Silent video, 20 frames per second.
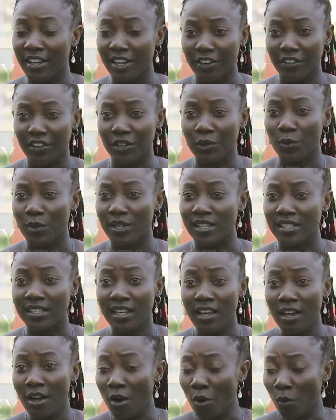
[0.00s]
hearing was,
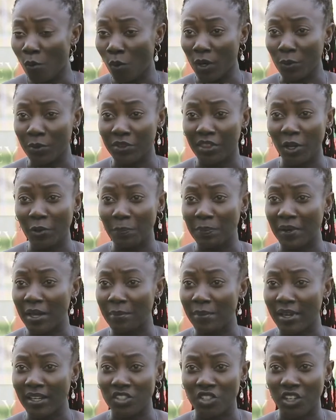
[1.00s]
walk without
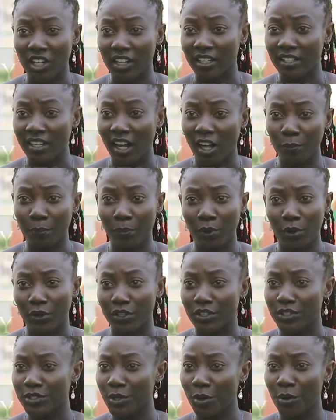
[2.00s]
play makes Jack a dull
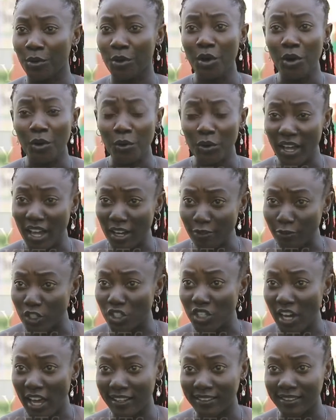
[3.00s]
boy. So
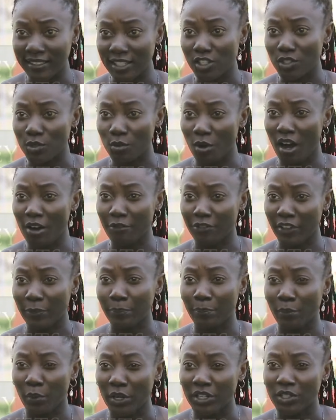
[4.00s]
every child needs to have
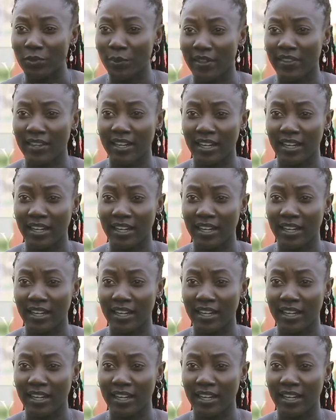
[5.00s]
that point where